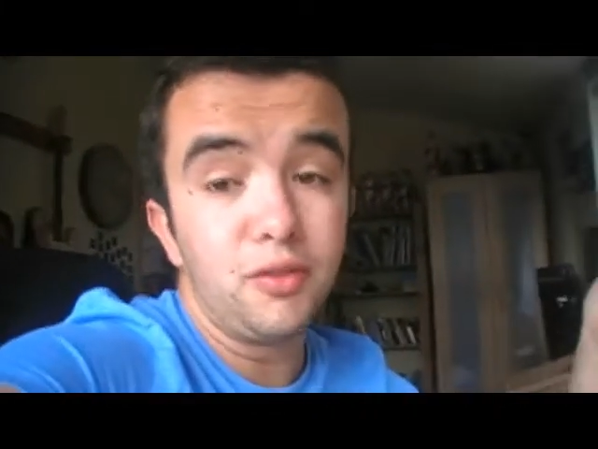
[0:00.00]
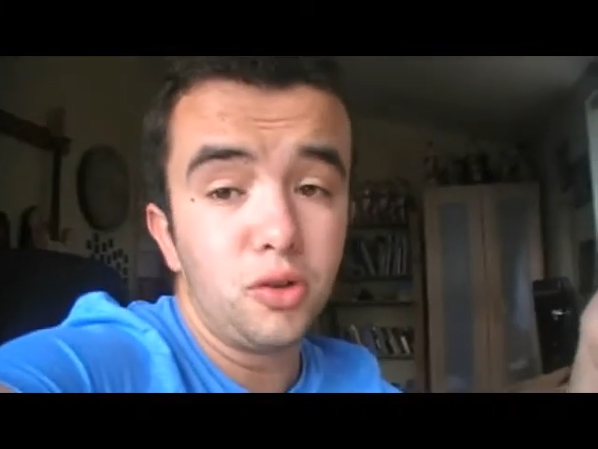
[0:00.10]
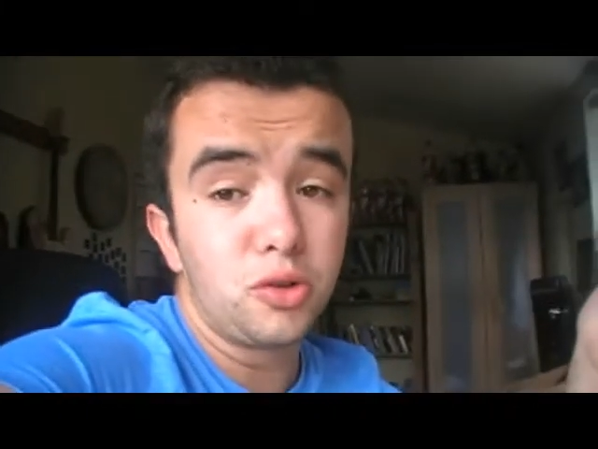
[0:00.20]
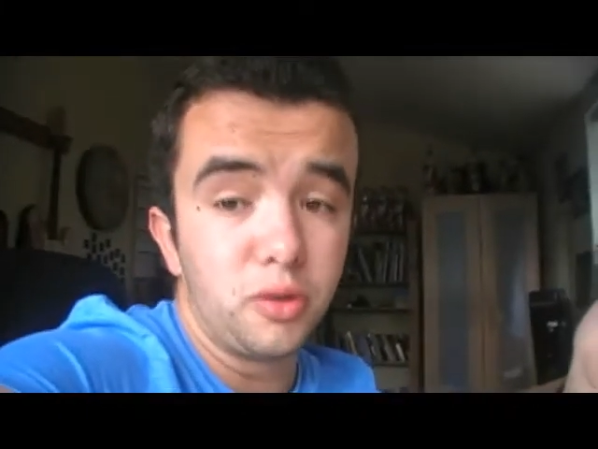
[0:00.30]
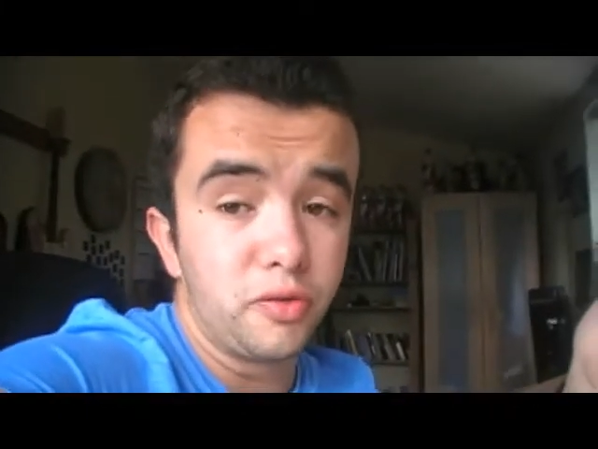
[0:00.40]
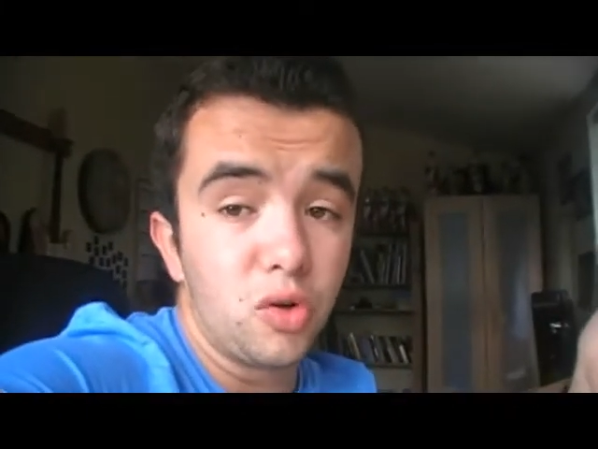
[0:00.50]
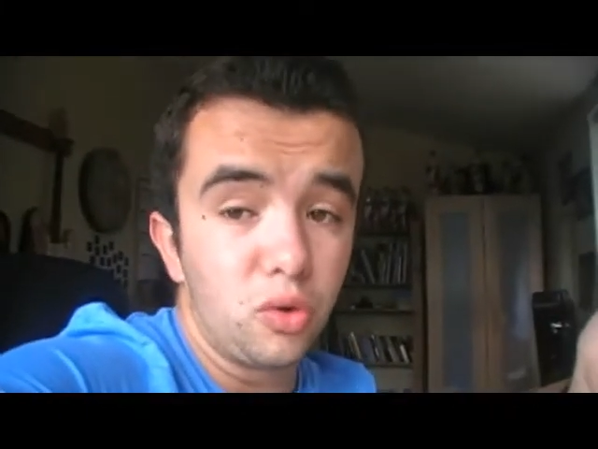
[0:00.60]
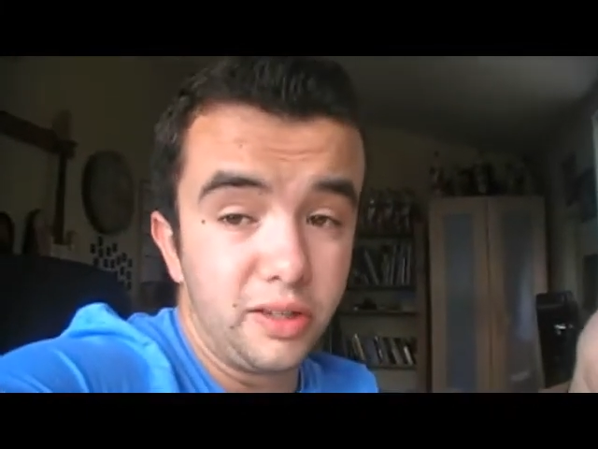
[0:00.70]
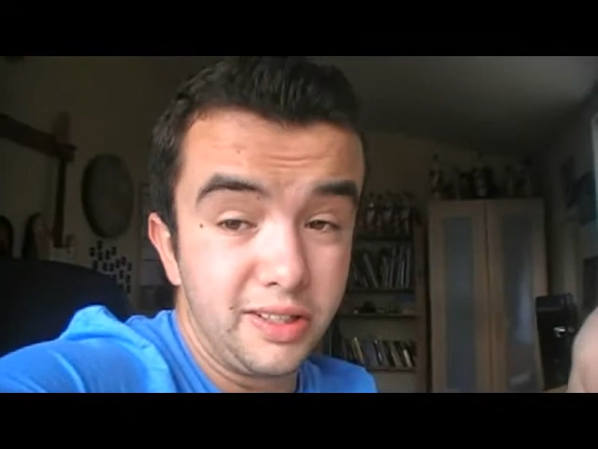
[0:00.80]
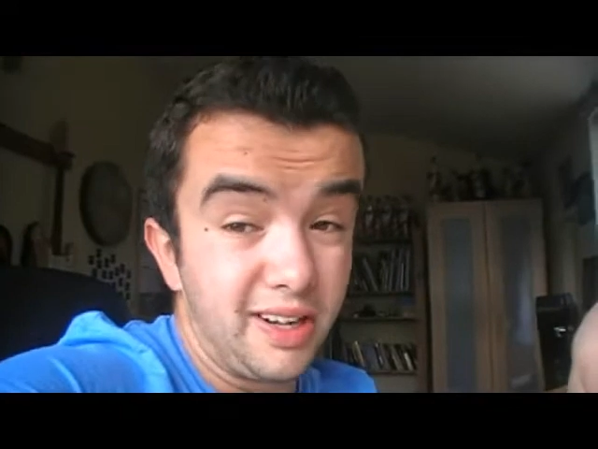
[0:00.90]
and also I've got
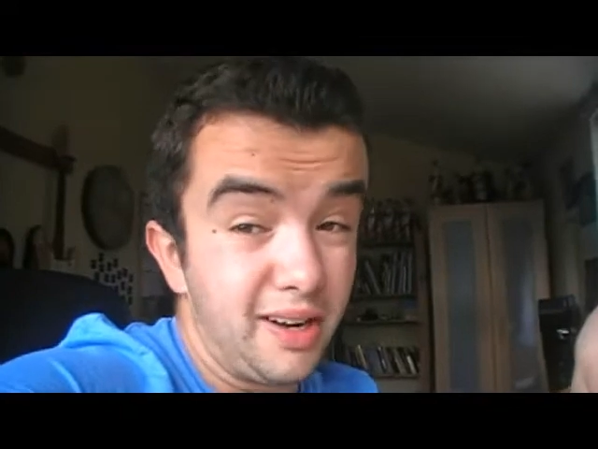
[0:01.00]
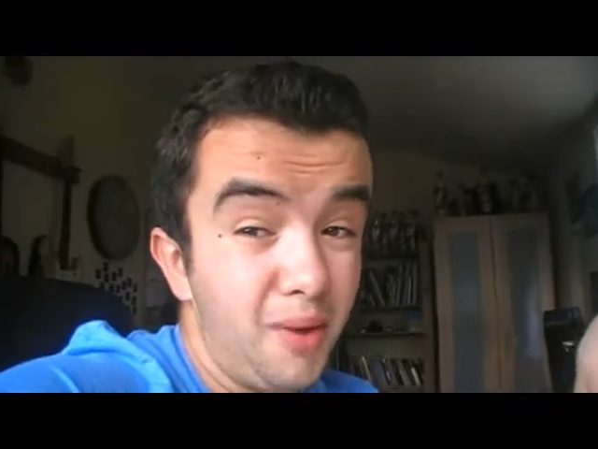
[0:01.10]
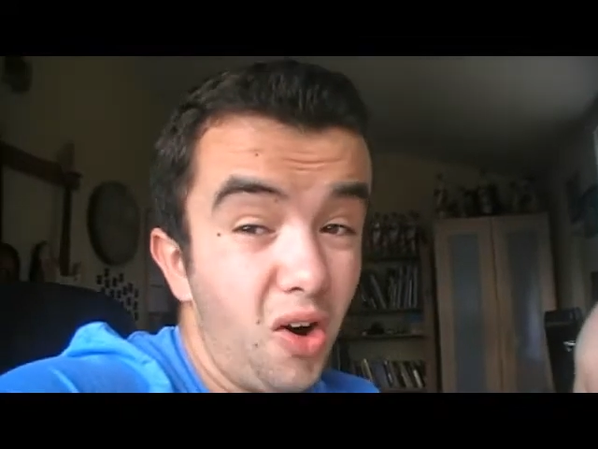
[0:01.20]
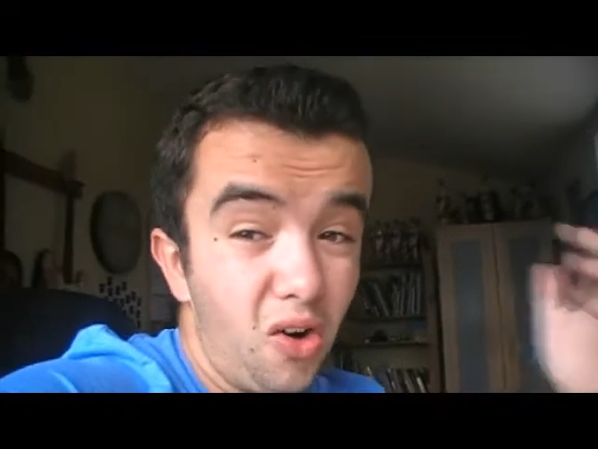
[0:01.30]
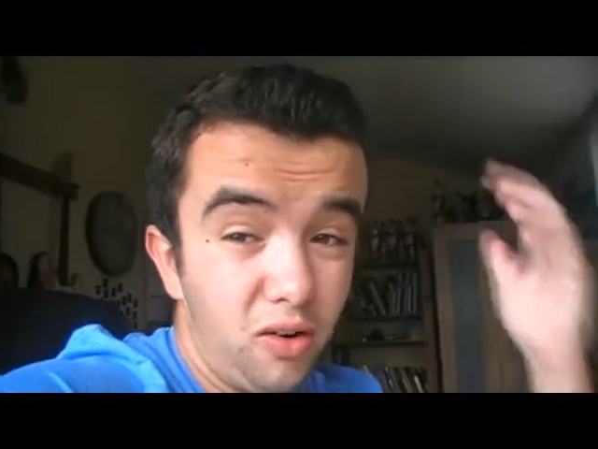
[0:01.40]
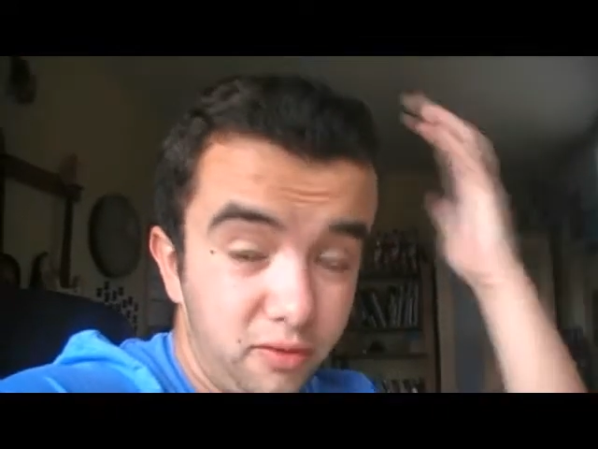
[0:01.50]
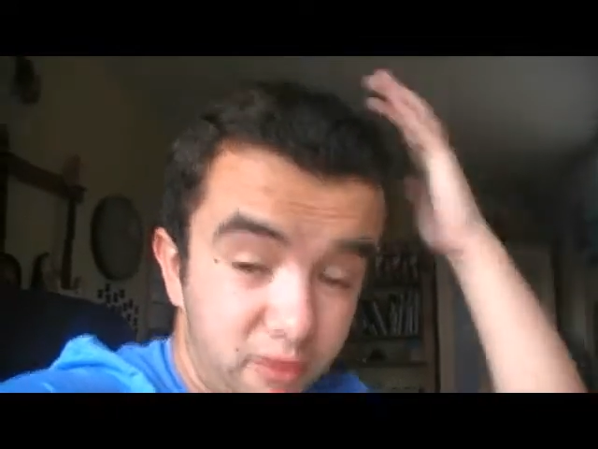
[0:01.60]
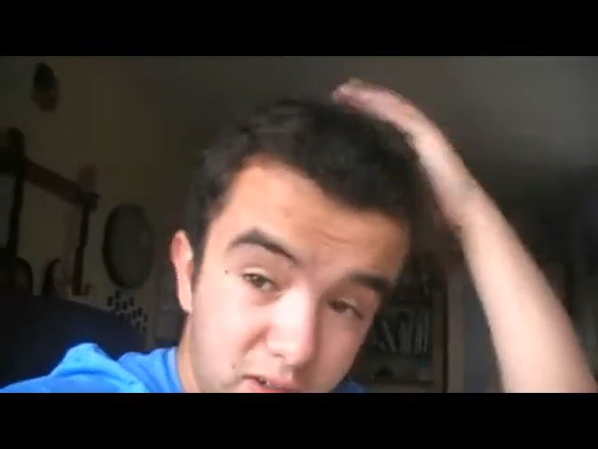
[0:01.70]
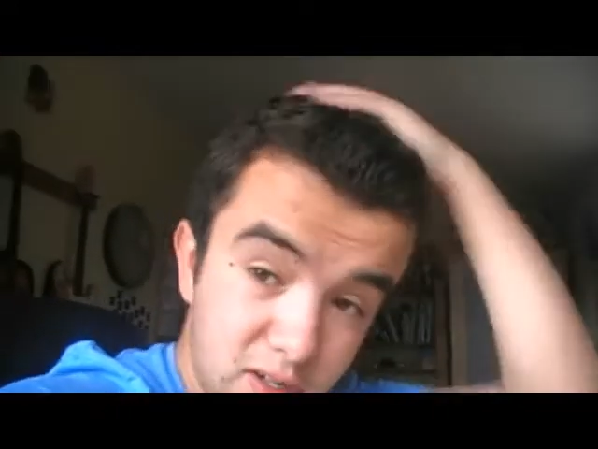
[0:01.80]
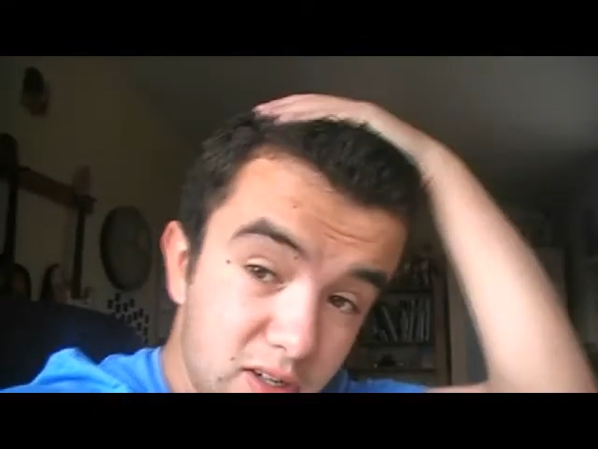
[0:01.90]
all of this time
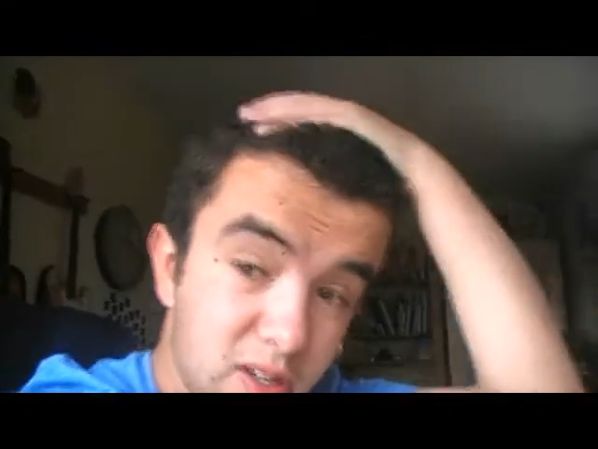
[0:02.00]
off.